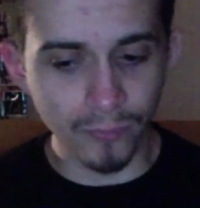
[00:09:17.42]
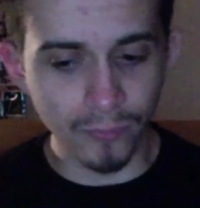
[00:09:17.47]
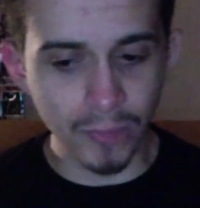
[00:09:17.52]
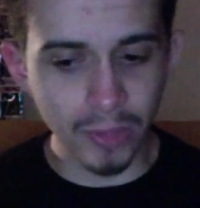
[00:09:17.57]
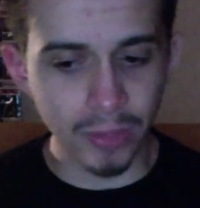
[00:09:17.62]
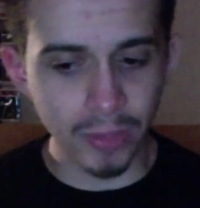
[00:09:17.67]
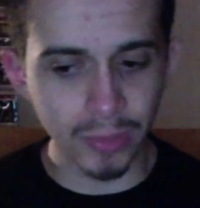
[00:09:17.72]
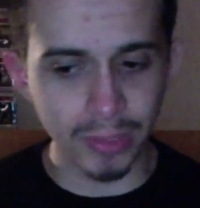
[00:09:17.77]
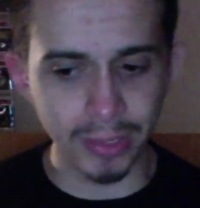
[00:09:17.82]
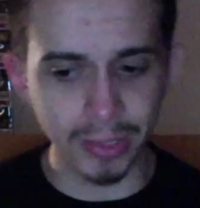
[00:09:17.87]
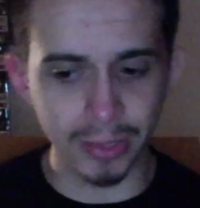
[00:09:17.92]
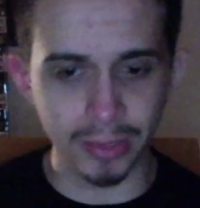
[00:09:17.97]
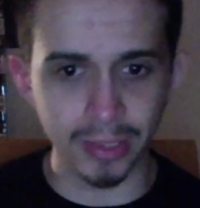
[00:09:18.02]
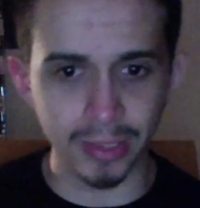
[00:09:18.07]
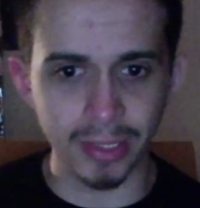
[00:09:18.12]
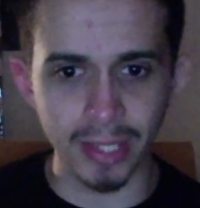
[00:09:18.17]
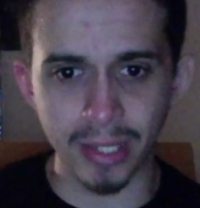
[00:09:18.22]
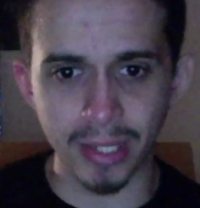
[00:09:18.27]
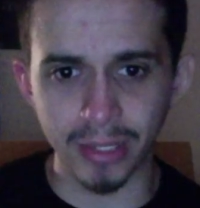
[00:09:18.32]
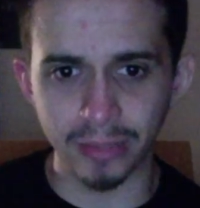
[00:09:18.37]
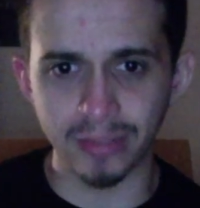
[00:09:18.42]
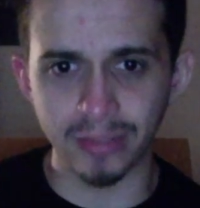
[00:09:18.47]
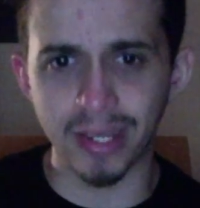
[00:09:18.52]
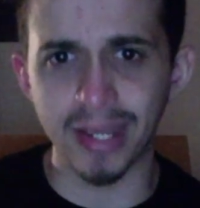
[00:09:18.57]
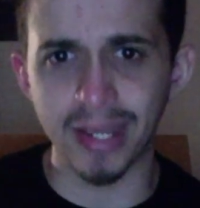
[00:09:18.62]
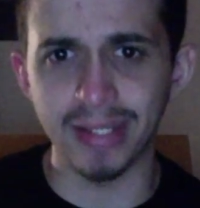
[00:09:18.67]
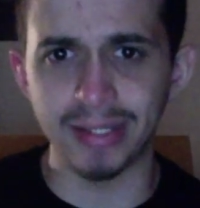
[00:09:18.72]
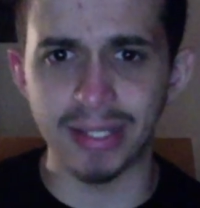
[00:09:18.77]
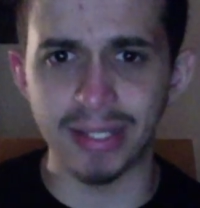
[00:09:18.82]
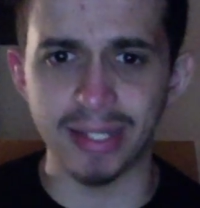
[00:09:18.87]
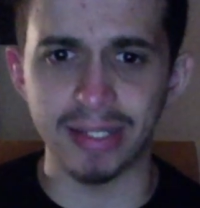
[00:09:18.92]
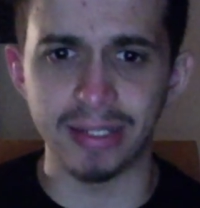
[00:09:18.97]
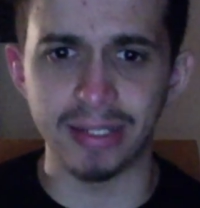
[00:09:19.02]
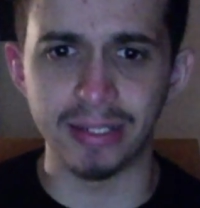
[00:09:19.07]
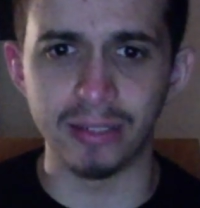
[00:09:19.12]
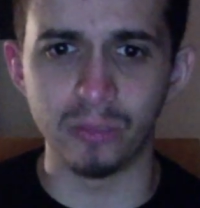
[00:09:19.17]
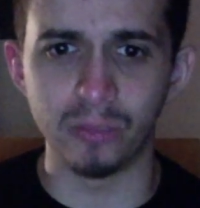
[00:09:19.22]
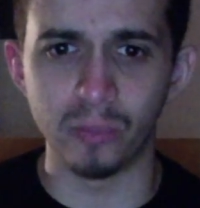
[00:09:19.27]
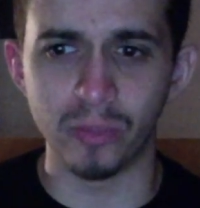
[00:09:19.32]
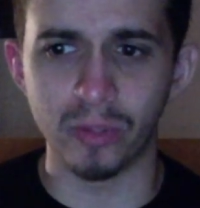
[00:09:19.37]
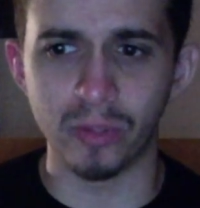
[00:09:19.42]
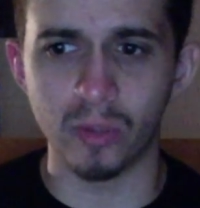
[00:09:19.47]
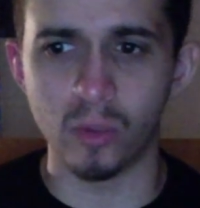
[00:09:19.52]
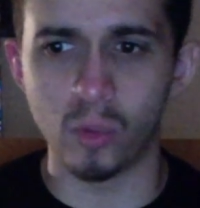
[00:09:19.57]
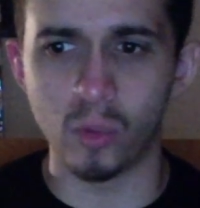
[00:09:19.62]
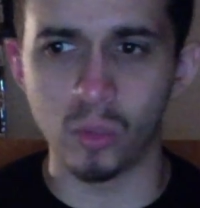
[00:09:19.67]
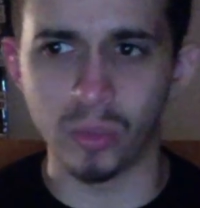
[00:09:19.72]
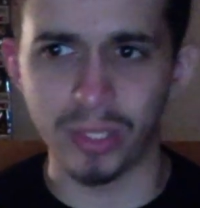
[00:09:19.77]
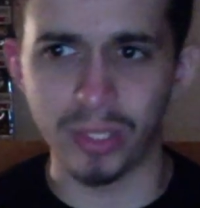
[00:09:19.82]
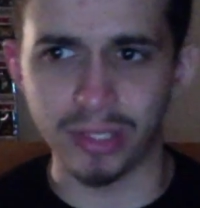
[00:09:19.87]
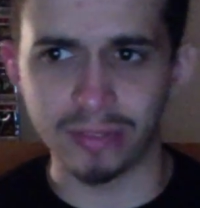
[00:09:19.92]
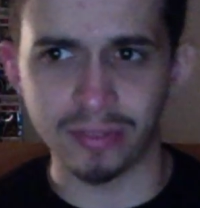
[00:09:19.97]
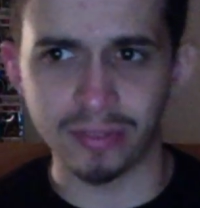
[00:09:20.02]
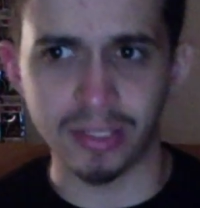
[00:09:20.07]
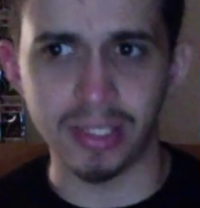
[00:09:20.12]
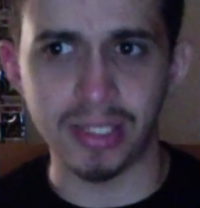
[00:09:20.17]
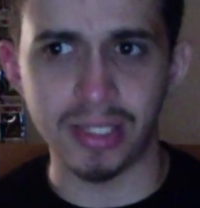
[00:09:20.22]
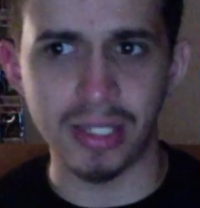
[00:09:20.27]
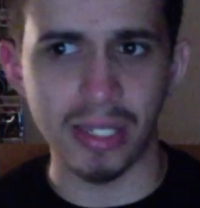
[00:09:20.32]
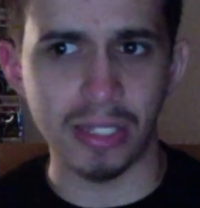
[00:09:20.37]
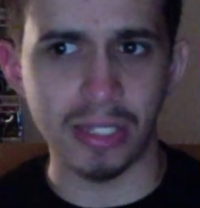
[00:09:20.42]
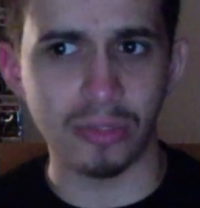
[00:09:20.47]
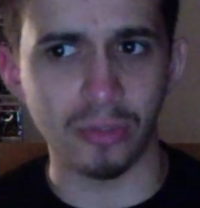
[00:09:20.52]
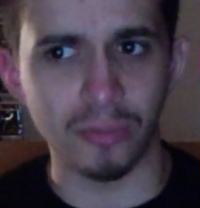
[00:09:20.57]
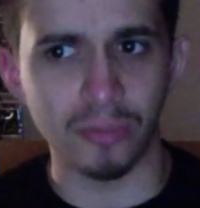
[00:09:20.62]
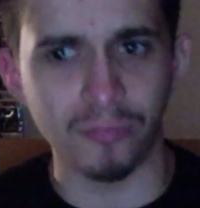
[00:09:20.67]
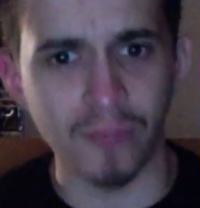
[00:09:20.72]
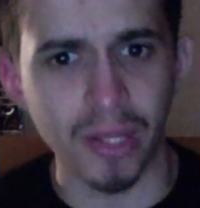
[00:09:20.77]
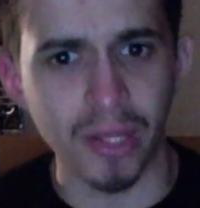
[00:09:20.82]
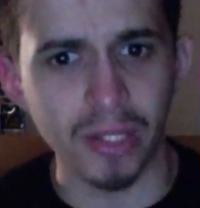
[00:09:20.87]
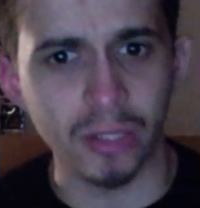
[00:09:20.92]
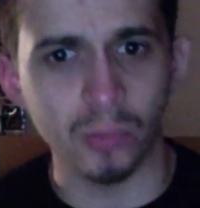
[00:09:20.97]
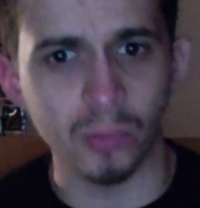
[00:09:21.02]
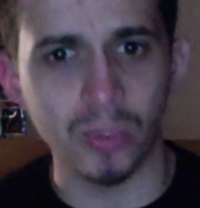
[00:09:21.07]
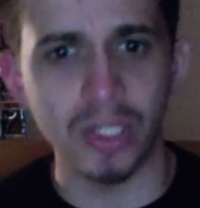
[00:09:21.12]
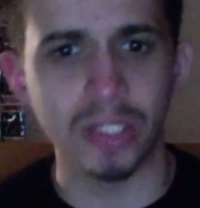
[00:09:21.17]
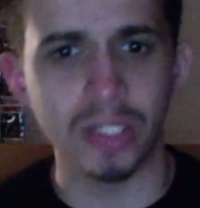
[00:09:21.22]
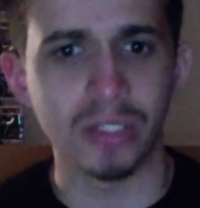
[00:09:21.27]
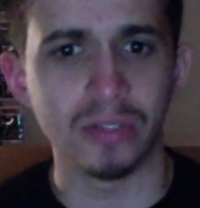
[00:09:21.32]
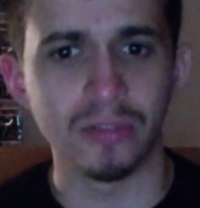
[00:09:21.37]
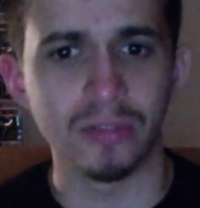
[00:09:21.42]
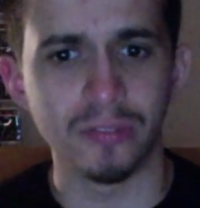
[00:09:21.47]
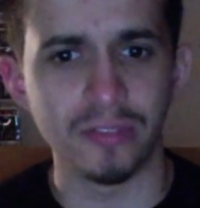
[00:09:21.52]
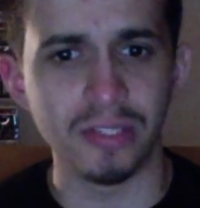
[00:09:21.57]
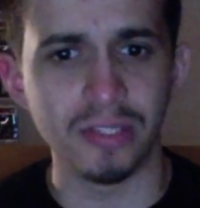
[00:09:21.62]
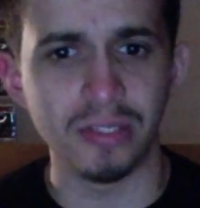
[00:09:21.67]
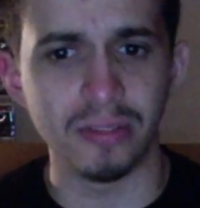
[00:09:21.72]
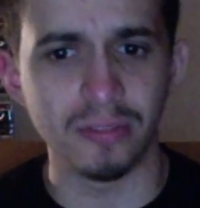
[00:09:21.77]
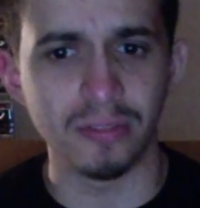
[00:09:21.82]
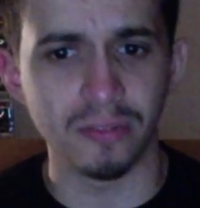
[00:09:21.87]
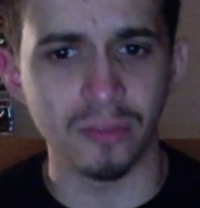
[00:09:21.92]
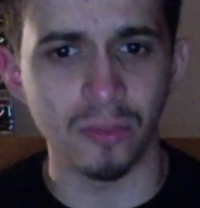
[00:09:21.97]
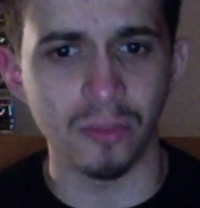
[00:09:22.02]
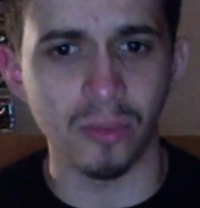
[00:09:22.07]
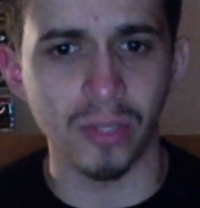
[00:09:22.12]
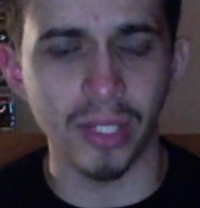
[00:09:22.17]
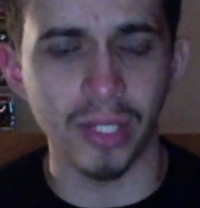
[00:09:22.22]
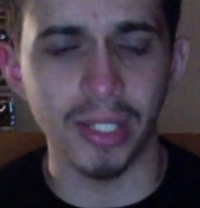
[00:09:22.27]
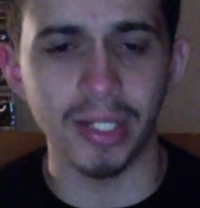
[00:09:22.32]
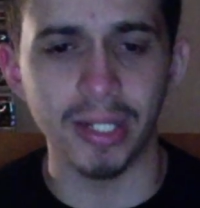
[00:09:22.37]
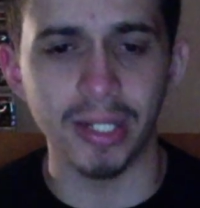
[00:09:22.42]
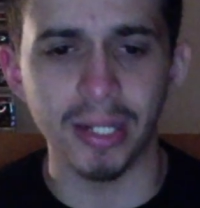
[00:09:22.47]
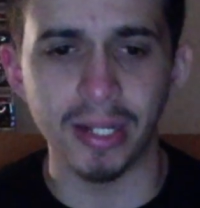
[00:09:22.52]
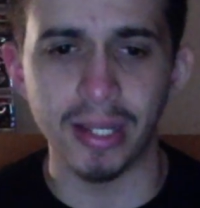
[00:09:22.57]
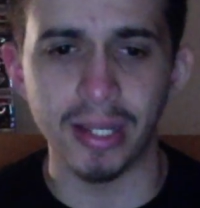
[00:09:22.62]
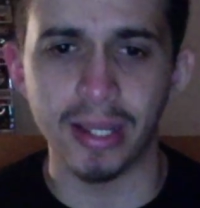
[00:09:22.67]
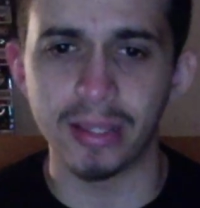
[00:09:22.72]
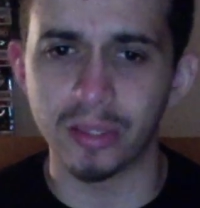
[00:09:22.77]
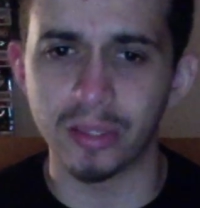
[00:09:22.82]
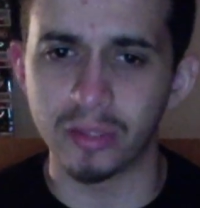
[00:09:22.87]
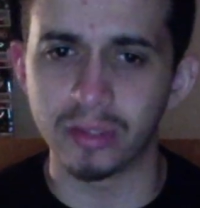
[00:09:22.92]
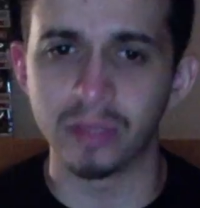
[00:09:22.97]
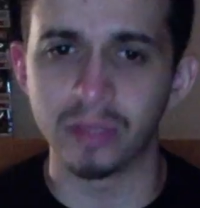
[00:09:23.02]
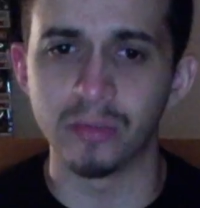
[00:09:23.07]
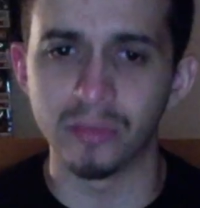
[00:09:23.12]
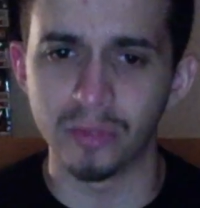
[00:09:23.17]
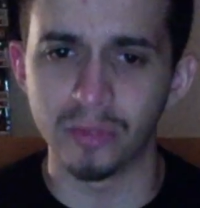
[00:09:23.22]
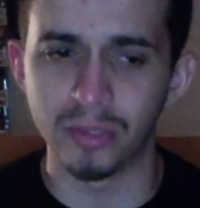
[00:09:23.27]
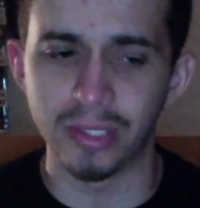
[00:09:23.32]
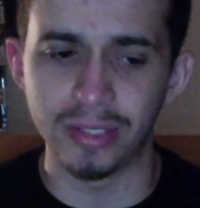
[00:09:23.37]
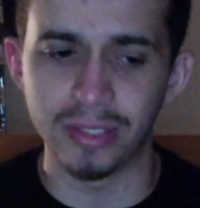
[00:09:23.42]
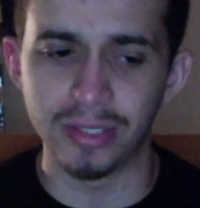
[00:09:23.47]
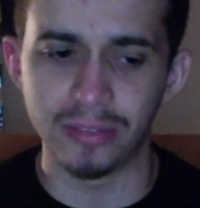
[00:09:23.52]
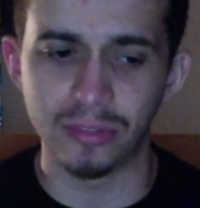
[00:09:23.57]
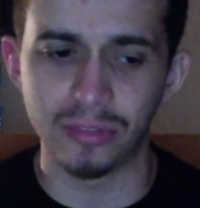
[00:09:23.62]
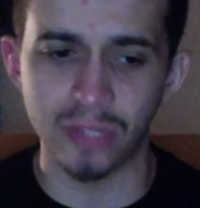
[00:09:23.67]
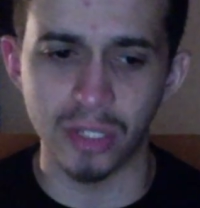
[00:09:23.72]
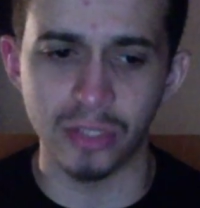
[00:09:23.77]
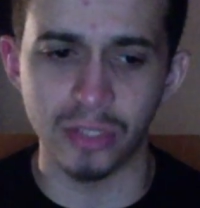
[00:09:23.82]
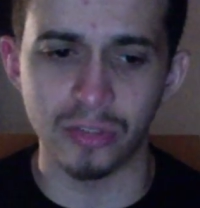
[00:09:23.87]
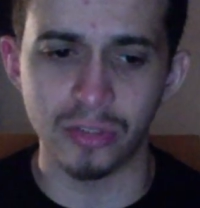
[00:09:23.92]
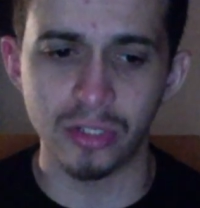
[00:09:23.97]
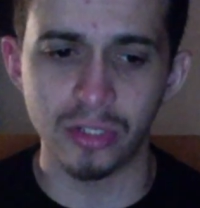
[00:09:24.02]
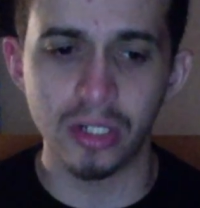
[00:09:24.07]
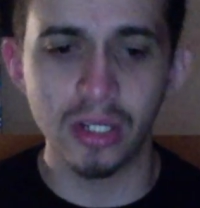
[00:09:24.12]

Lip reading: they kind of tied that in with the whole like psychiatric evaluation scenes and all that, and I thought that was a nice touch.